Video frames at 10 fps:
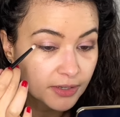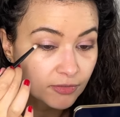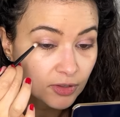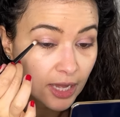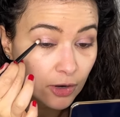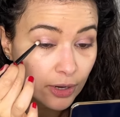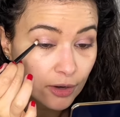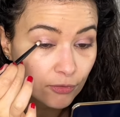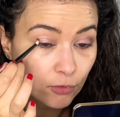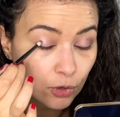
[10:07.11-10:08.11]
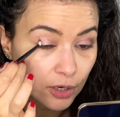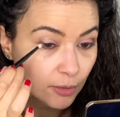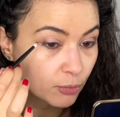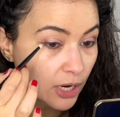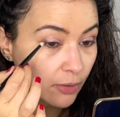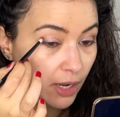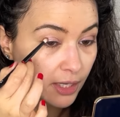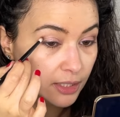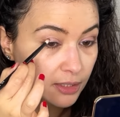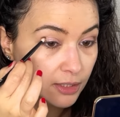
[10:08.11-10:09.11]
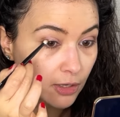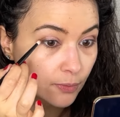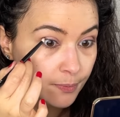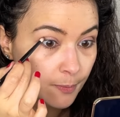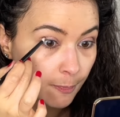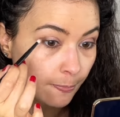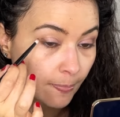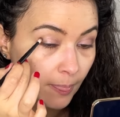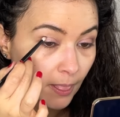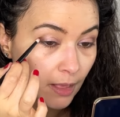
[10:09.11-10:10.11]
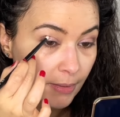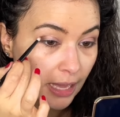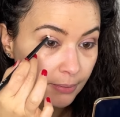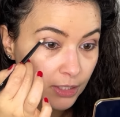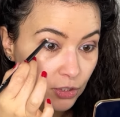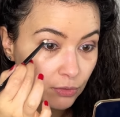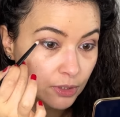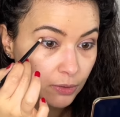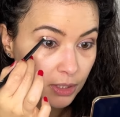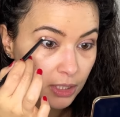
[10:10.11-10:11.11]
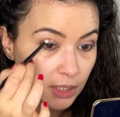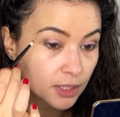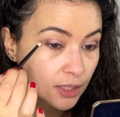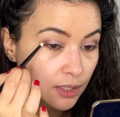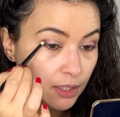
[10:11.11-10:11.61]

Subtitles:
very flattering for brown eyes, so I'm happy to use it.